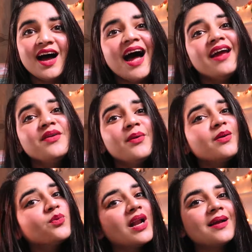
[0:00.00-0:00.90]
Hi
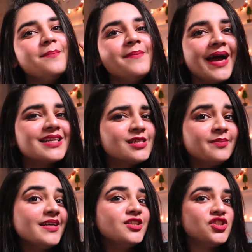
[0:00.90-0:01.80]
everyone, welcome back to
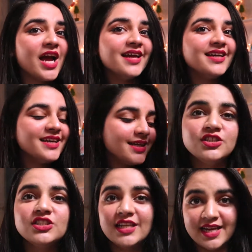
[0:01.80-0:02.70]
my
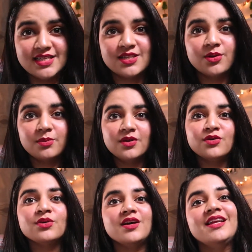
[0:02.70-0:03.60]
channel. Today is going to be
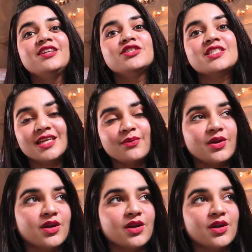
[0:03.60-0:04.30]
a really interesting